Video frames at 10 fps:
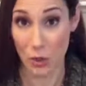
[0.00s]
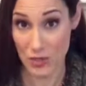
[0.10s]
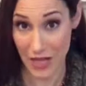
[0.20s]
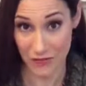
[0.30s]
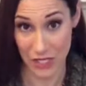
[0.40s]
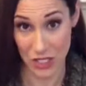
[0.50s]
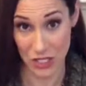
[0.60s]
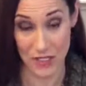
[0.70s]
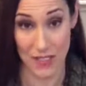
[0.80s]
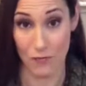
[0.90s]
own
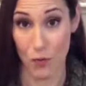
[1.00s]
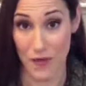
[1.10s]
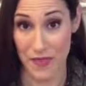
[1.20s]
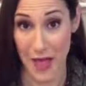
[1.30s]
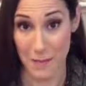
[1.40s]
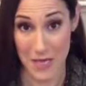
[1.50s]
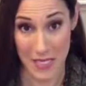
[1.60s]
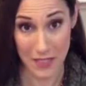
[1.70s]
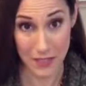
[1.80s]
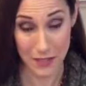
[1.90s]
definitions of what that
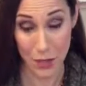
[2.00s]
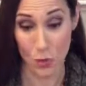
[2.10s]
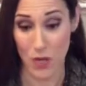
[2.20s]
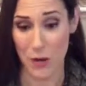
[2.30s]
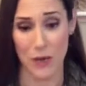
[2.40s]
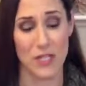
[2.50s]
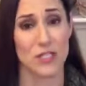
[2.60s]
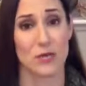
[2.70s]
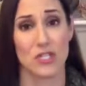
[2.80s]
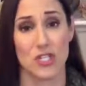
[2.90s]
means. So what I want to
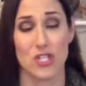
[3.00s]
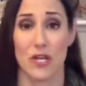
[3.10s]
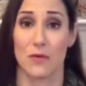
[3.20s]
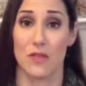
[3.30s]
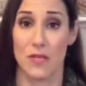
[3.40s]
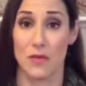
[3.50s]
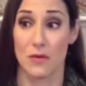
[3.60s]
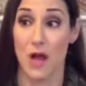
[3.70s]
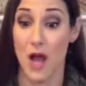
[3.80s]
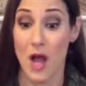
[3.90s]
do is just share with
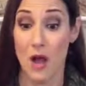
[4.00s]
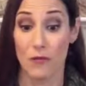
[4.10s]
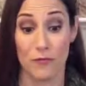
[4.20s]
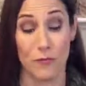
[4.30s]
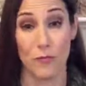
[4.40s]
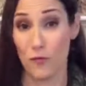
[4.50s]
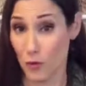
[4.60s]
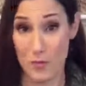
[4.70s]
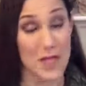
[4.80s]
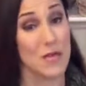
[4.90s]
you, for
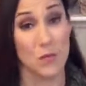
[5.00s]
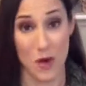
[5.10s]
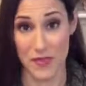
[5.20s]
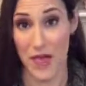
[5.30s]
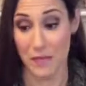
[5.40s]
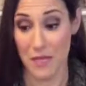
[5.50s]
me, what that